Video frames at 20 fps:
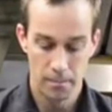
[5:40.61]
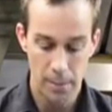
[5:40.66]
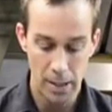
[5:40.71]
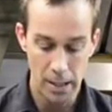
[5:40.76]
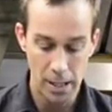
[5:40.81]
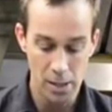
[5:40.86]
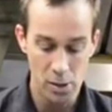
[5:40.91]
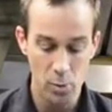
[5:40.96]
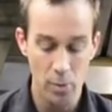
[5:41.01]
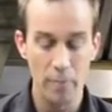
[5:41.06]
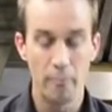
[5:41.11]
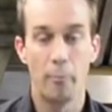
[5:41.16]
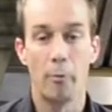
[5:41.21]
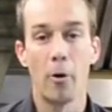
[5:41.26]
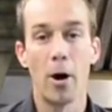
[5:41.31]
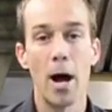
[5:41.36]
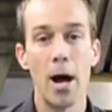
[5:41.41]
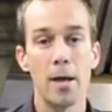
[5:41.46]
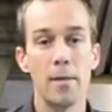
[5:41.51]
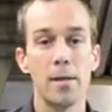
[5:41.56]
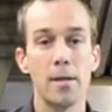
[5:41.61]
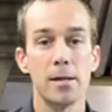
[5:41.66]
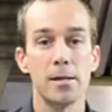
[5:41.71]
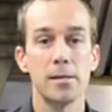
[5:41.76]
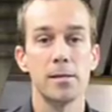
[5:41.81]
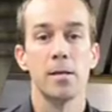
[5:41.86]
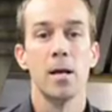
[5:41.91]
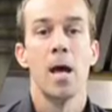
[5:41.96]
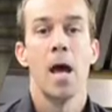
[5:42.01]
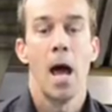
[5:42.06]
Because we brine
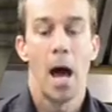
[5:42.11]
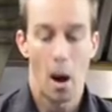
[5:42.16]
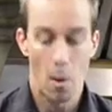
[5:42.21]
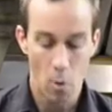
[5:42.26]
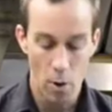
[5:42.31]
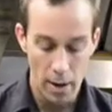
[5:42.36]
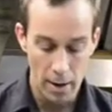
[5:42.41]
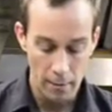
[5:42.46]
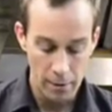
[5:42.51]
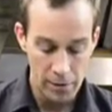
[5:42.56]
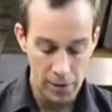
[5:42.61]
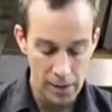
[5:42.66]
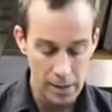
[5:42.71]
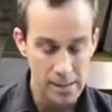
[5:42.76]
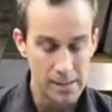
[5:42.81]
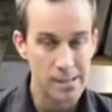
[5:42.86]
this, I want everything